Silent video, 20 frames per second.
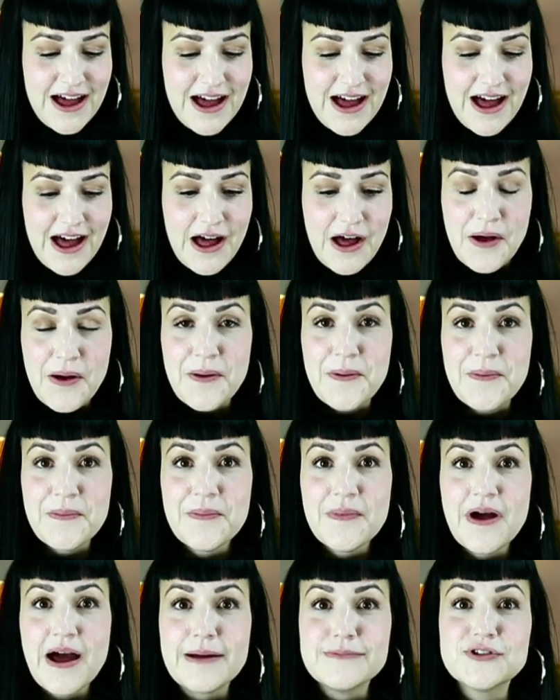
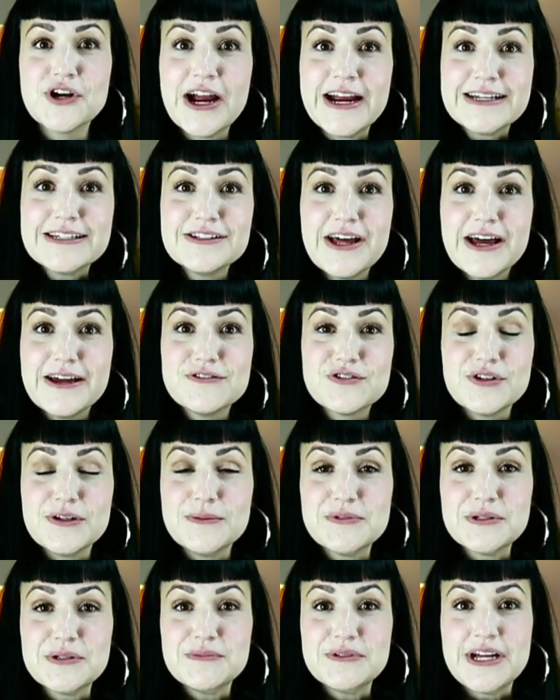I'm trying to live stream
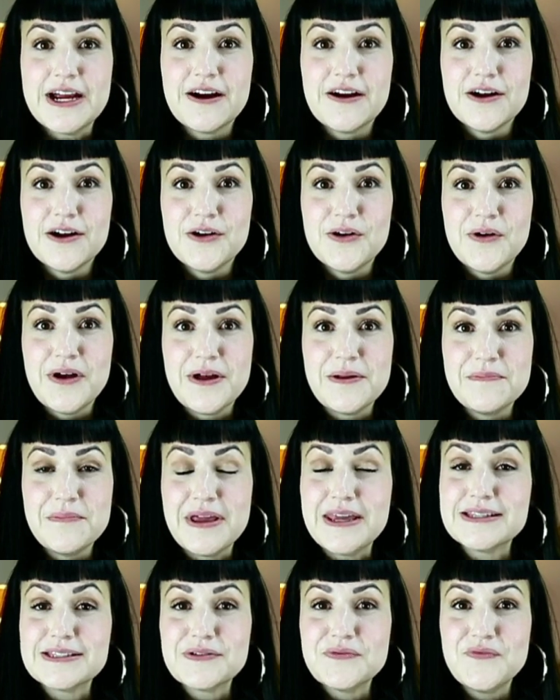some tarot and
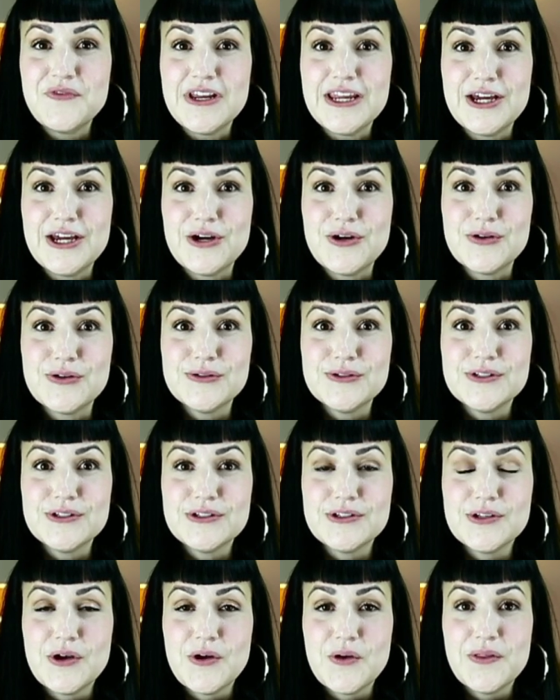make some videos
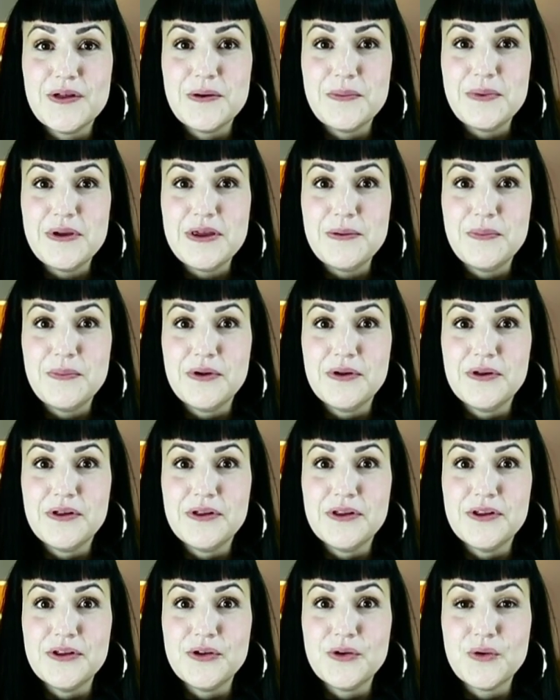so that
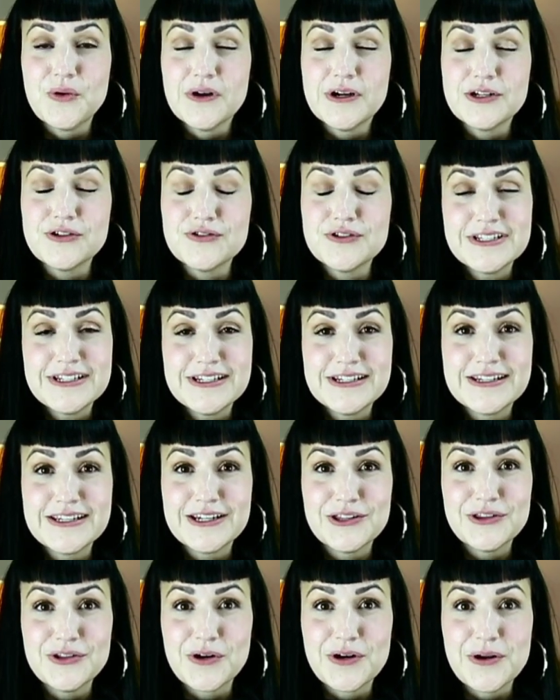people who are interested
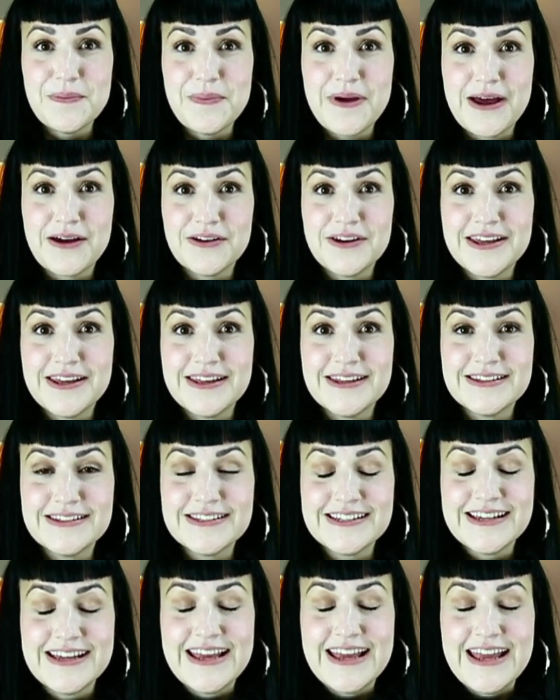can learn about it.
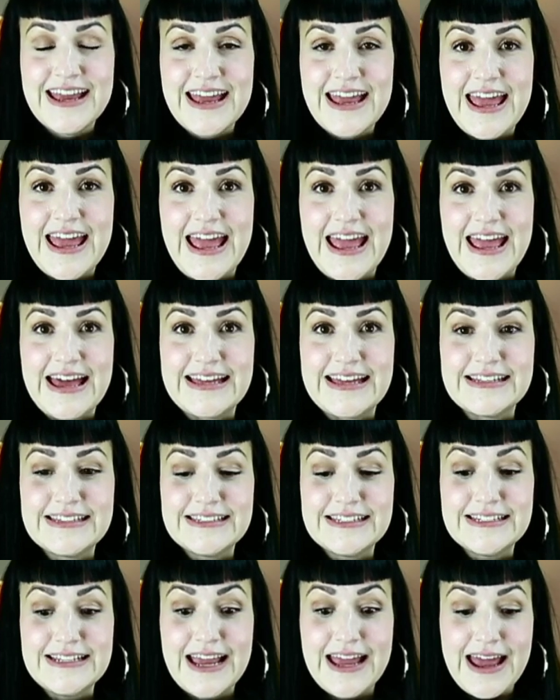And
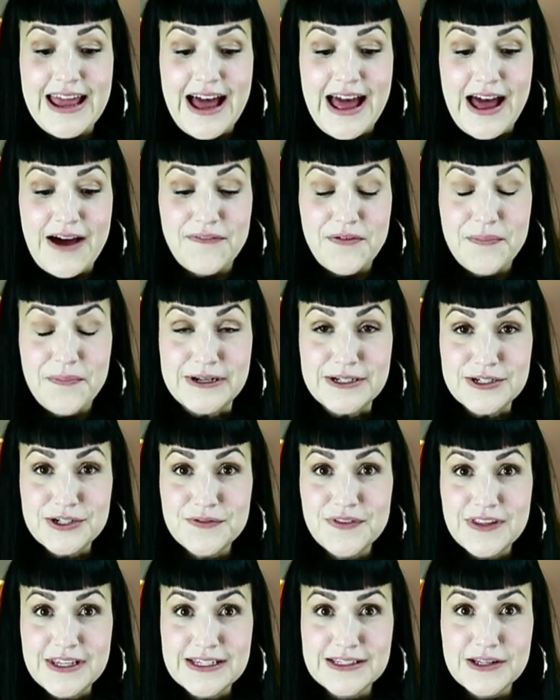today I have a bunch of
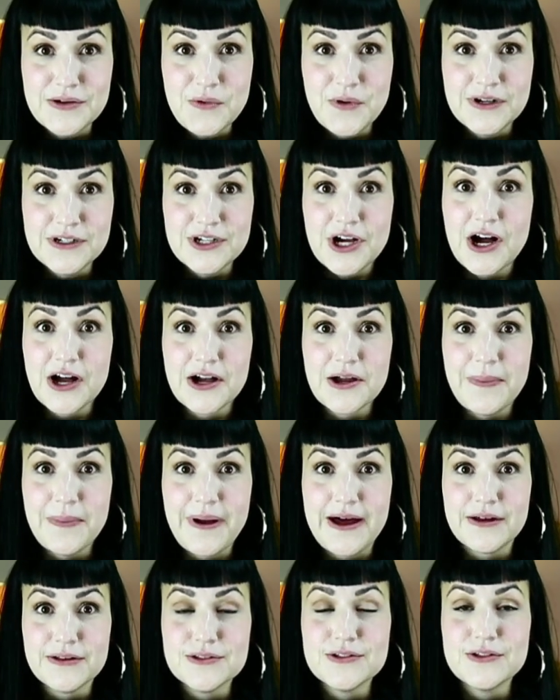things I want to talk
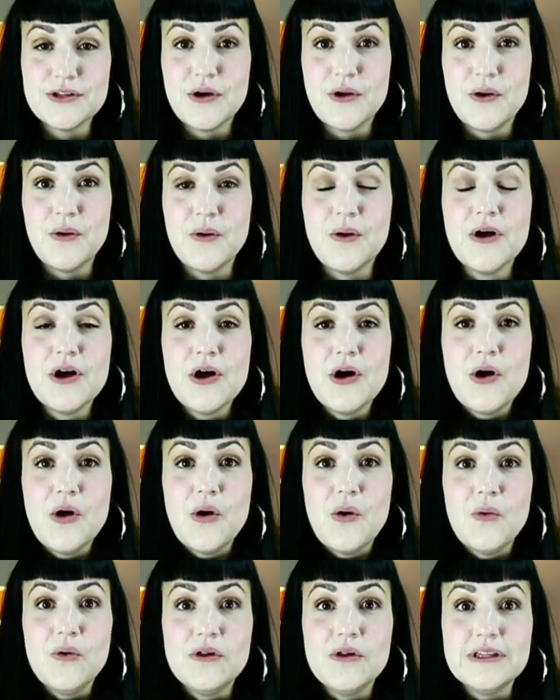about. So
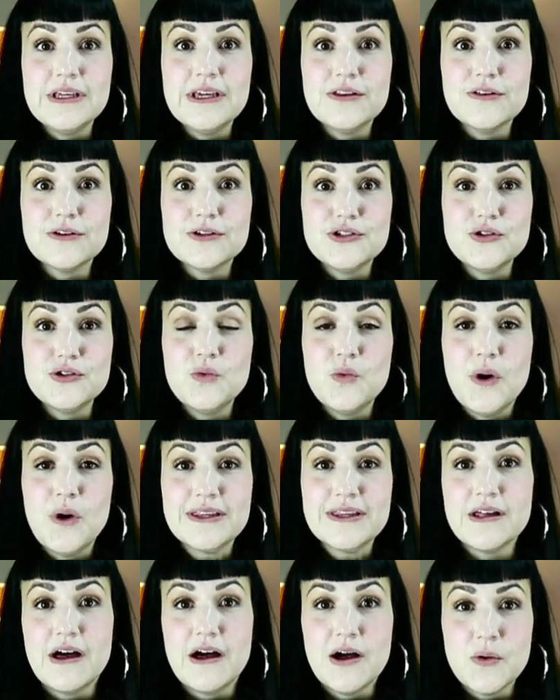we'll either do
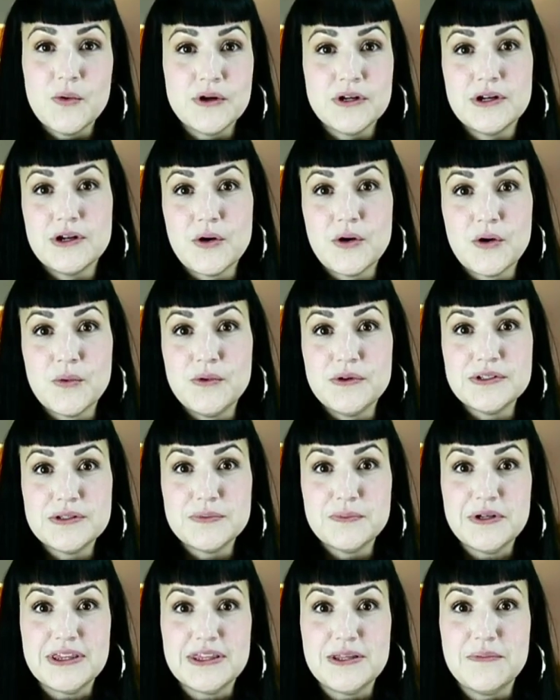one long one or we'll
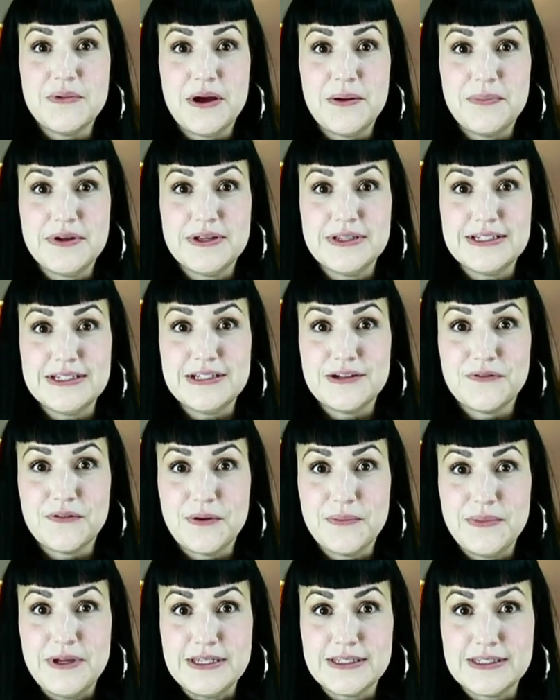split them up into
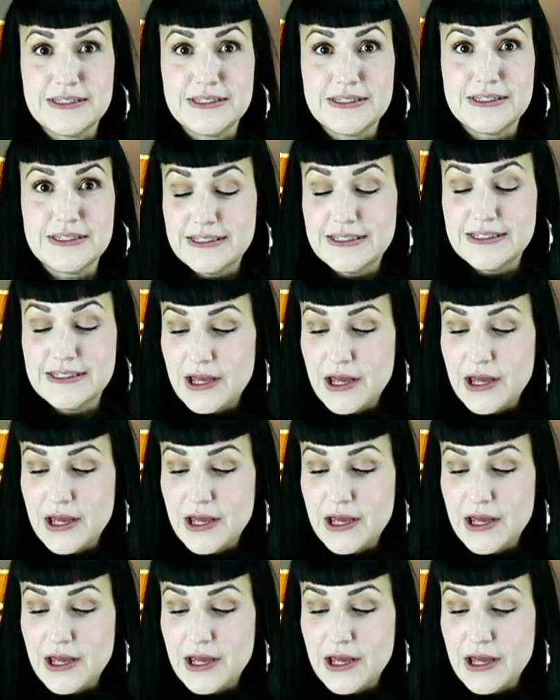different pieces.